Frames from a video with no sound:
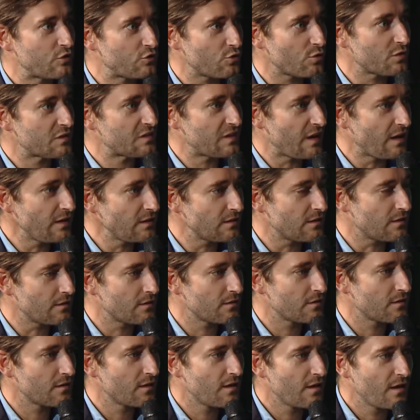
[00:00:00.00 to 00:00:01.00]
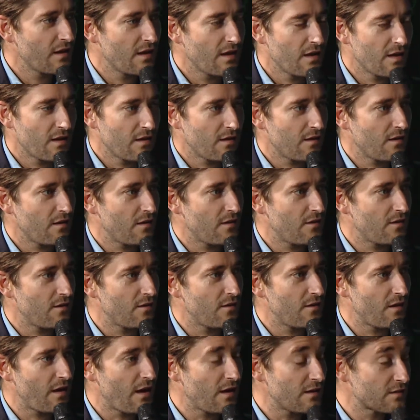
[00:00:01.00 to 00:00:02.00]
wanted to bring
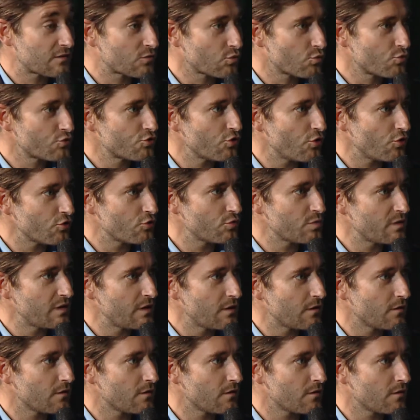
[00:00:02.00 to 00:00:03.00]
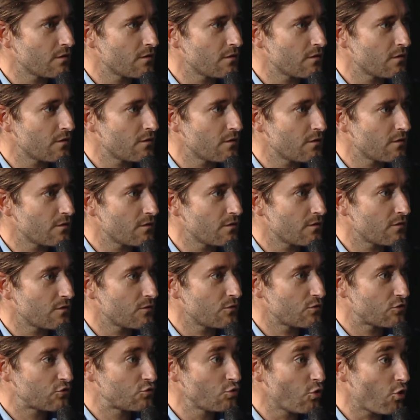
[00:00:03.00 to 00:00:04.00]
more women on
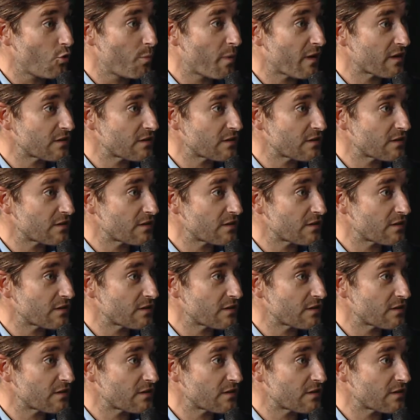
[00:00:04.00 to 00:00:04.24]
stage.